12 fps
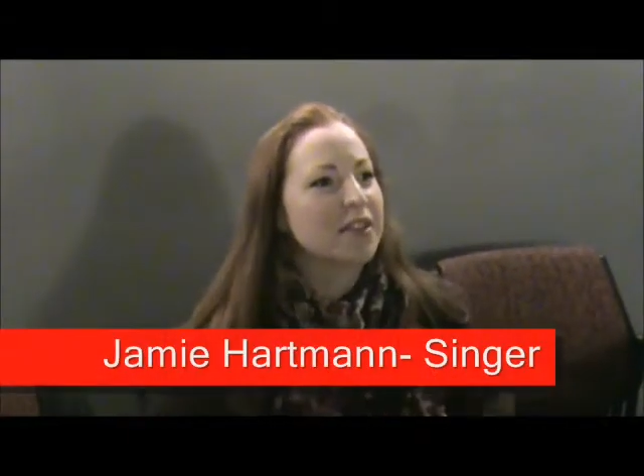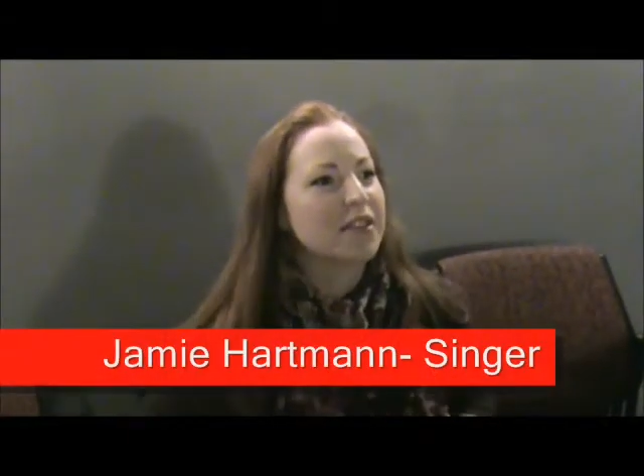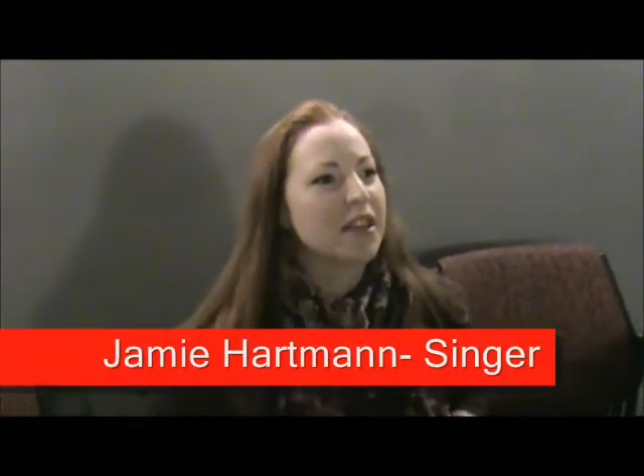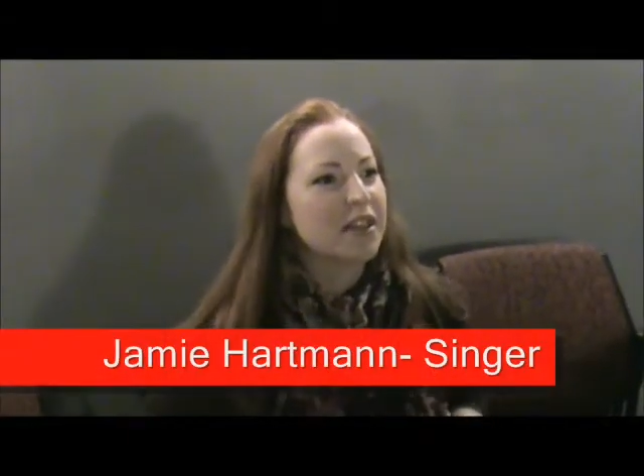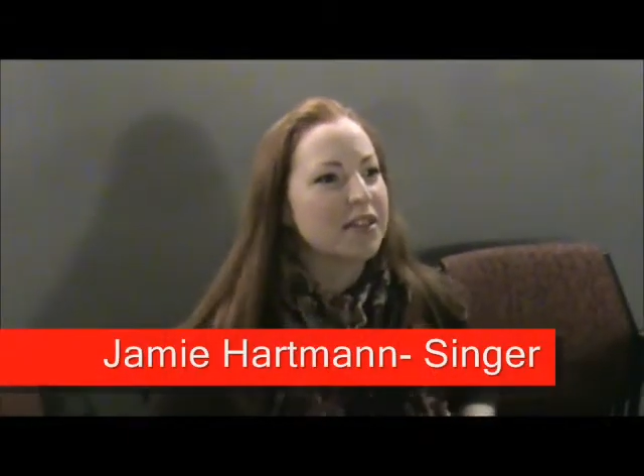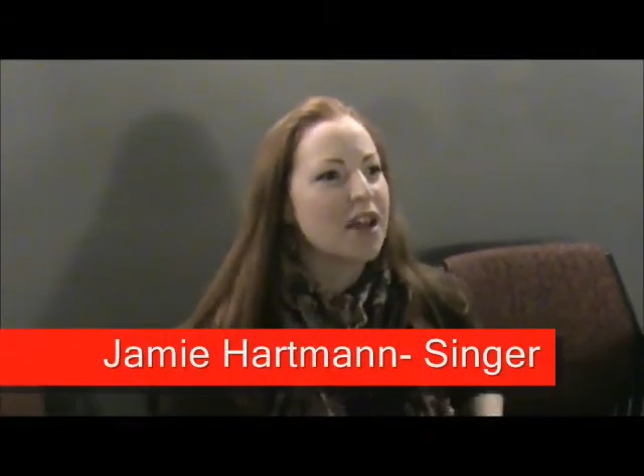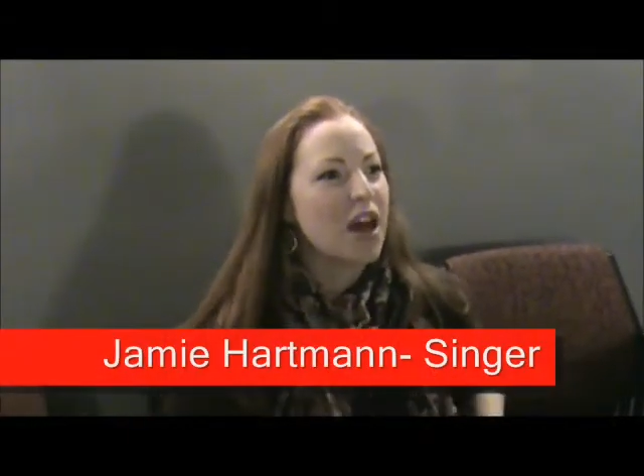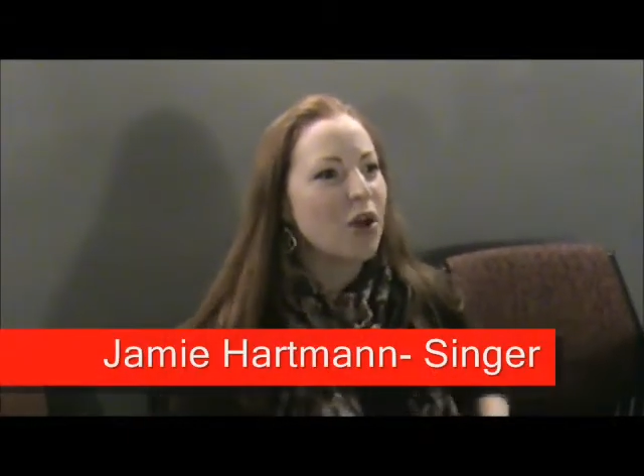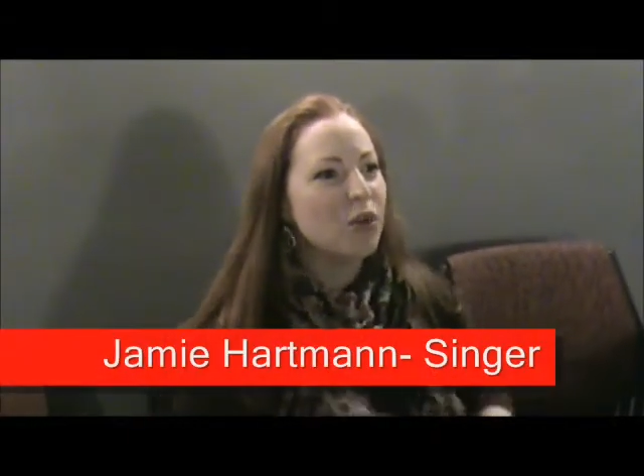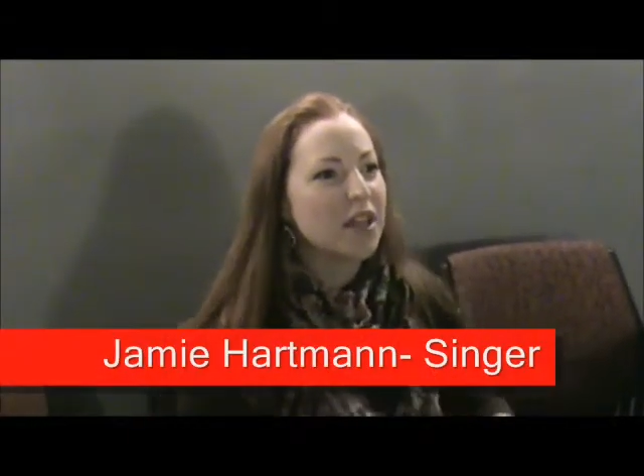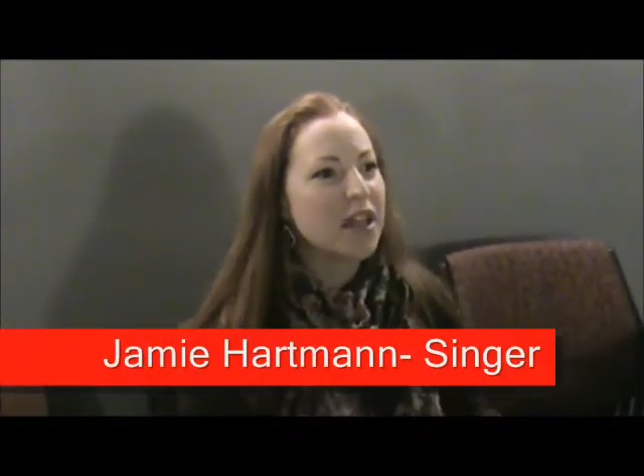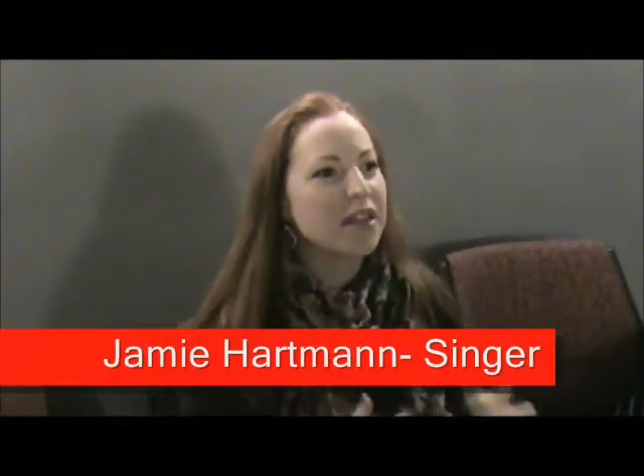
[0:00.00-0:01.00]
is not
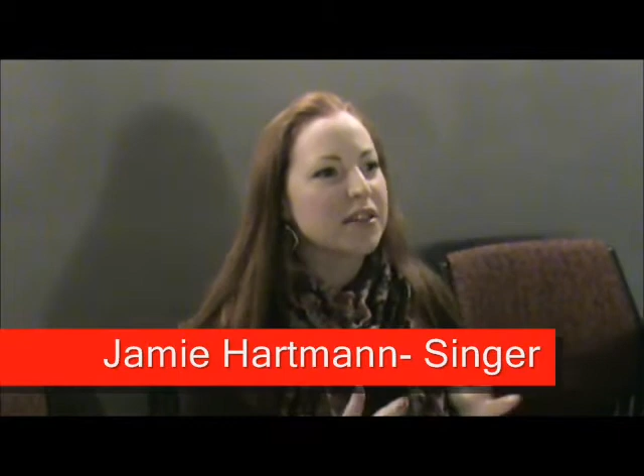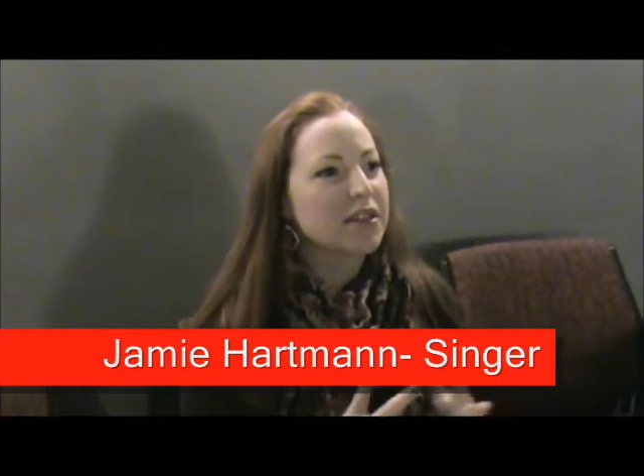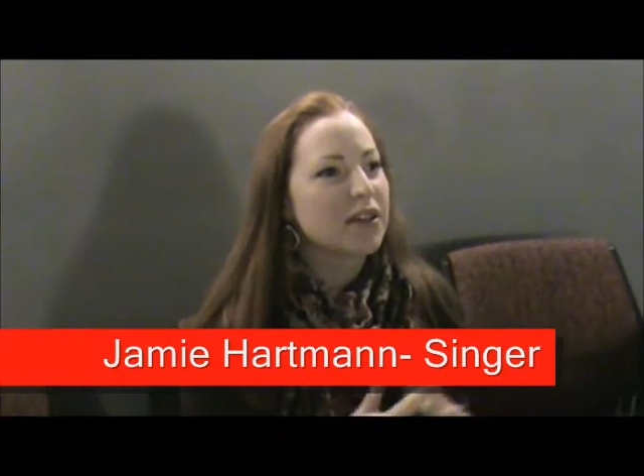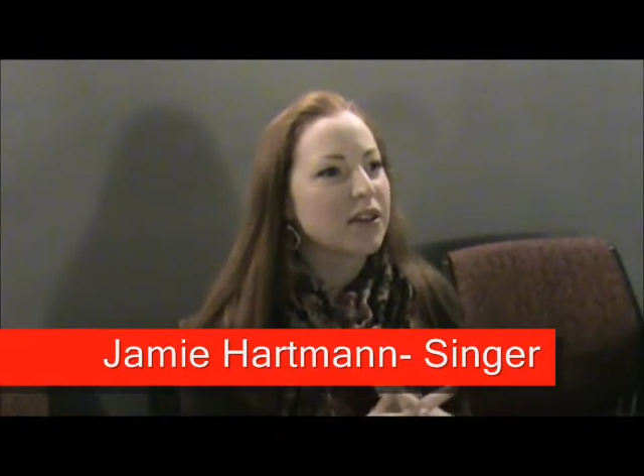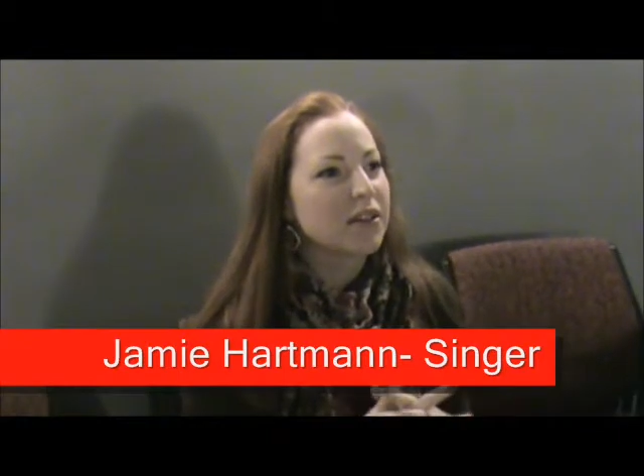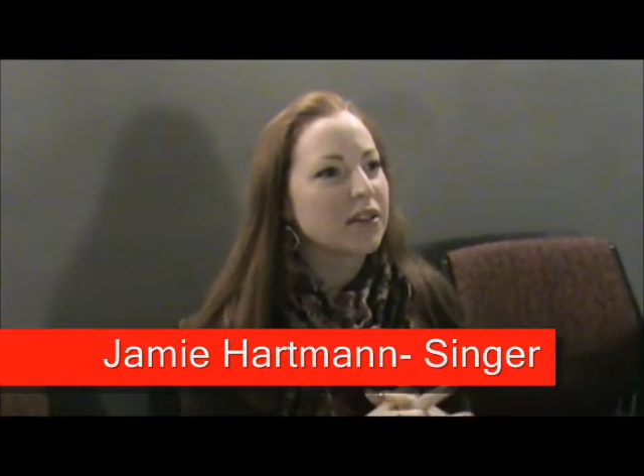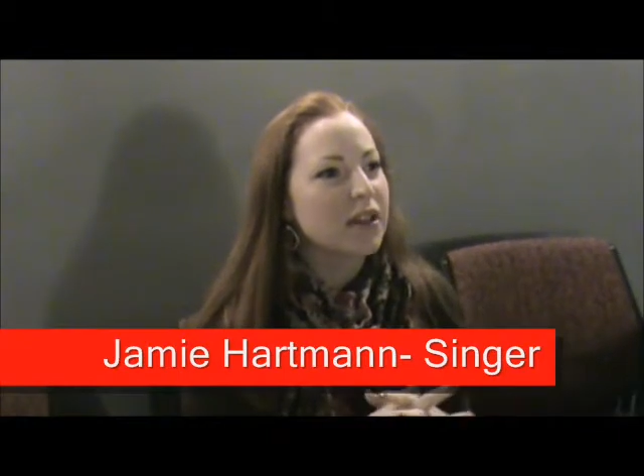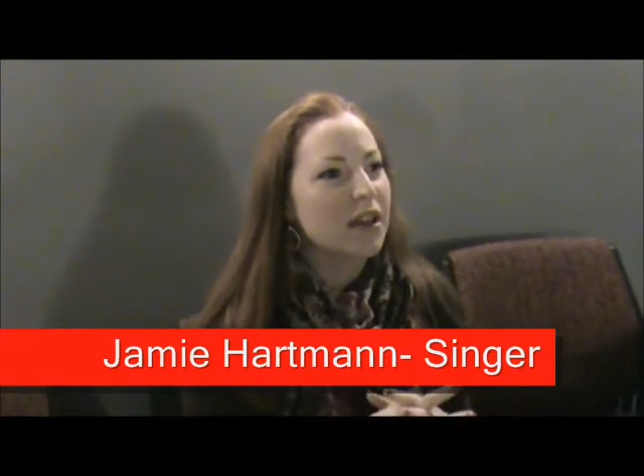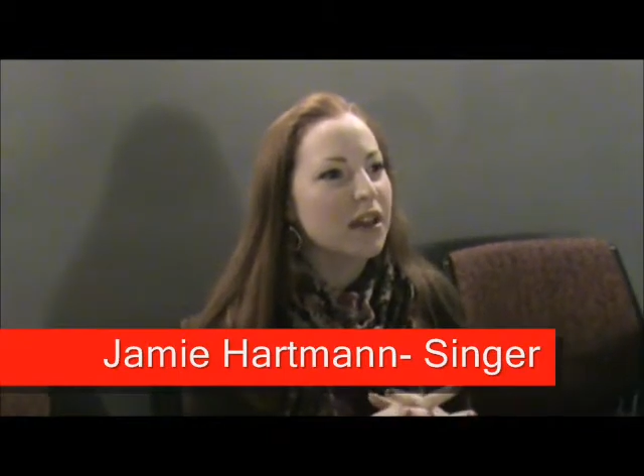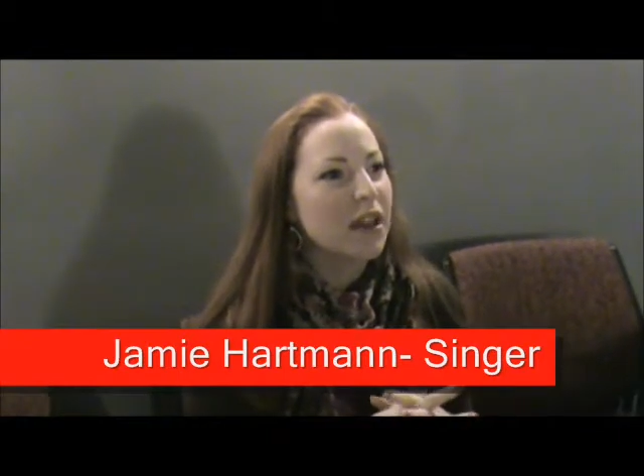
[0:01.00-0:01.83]
only is there